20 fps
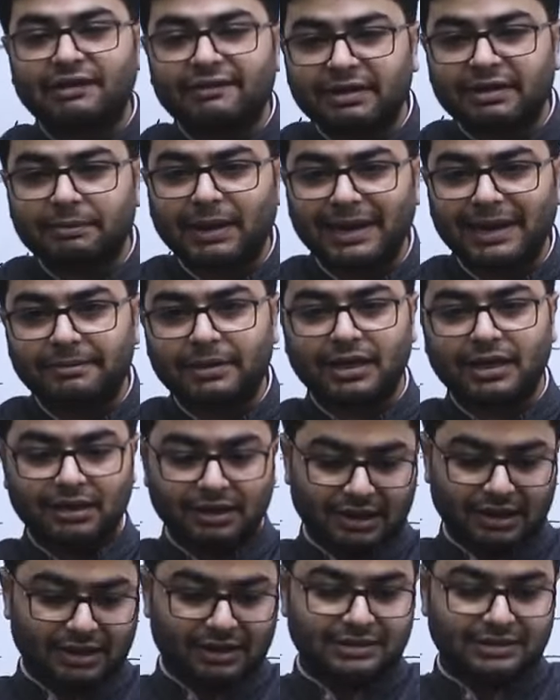our
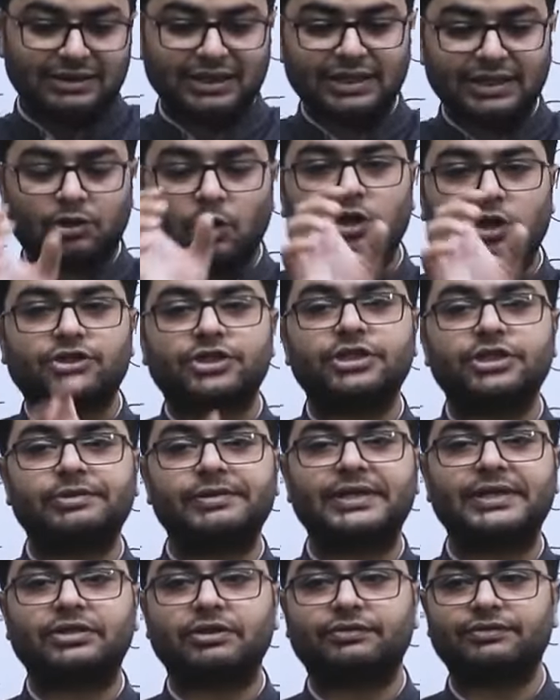Bible, the
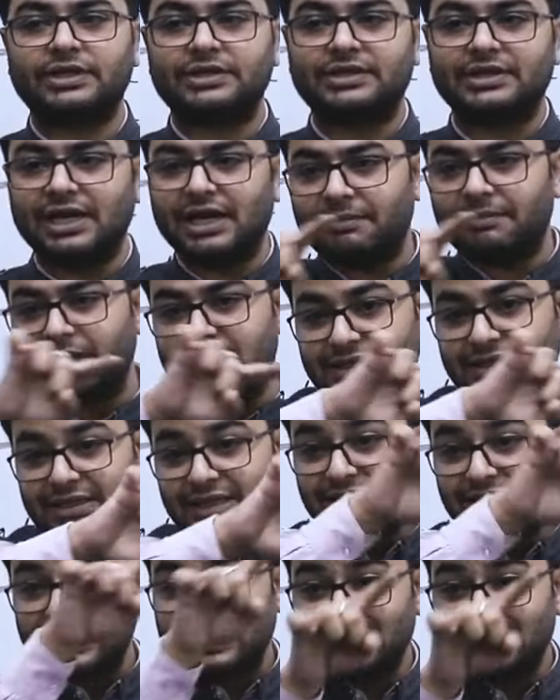constituents of the syllabus,